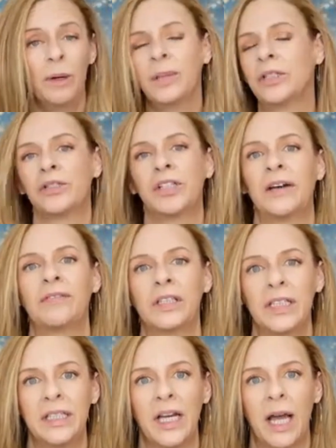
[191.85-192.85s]
but there's
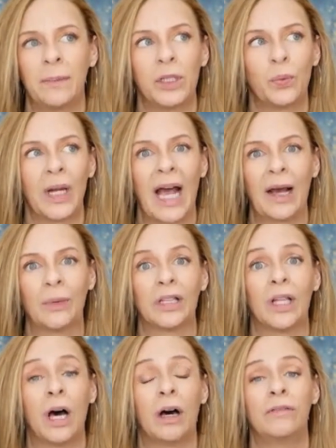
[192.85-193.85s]
definitely times when I would
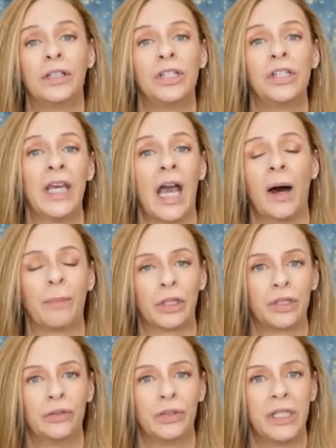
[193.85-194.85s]
love the
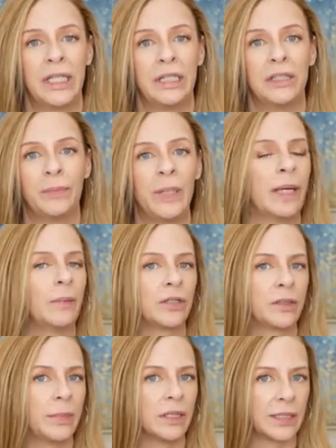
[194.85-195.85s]
opportunity to be able
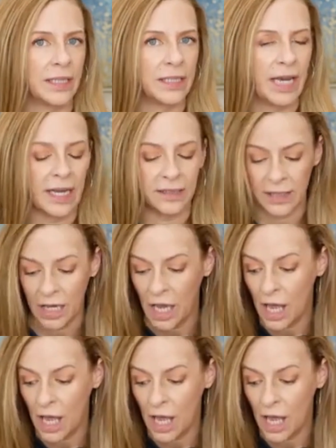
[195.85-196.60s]
to multitask.